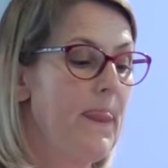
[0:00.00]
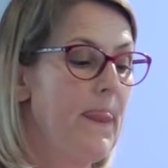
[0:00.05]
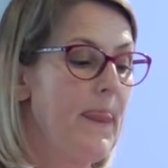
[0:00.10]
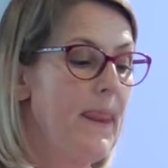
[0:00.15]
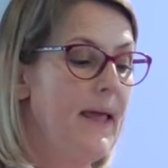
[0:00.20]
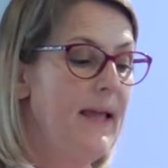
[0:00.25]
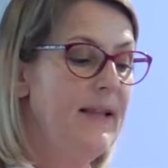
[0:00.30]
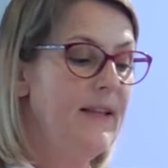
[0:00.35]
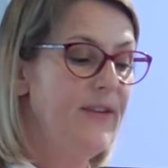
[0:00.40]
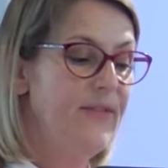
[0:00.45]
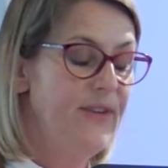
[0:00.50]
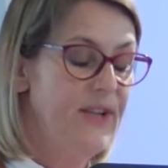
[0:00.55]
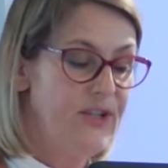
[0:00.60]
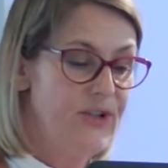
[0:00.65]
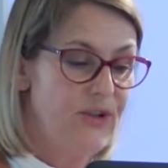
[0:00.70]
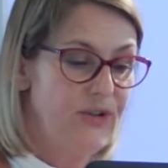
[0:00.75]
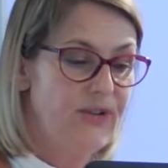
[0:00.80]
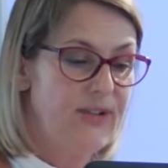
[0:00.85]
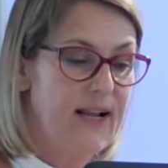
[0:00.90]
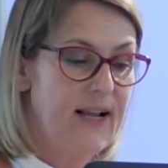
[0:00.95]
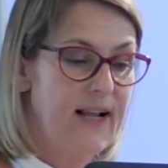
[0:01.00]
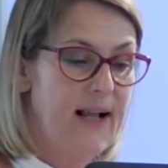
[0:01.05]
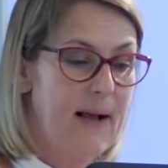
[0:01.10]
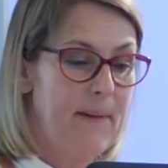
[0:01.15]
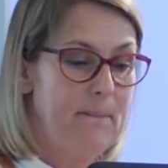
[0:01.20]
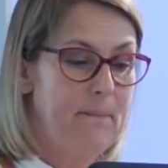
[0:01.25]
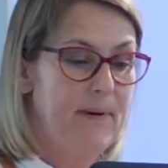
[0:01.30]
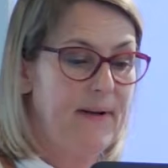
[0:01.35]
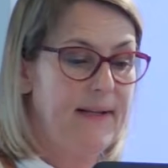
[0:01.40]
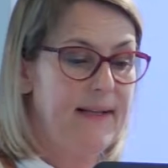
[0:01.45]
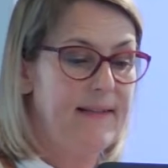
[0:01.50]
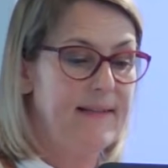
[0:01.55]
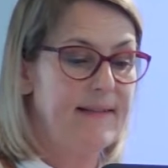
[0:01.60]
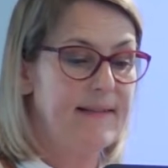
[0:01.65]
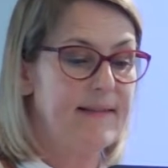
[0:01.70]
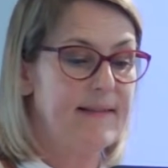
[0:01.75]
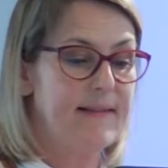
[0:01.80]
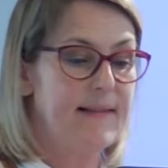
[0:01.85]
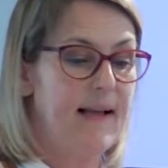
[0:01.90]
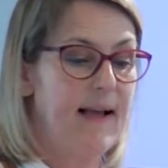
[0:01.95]
individuals and
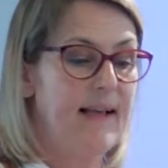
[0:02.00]
companies,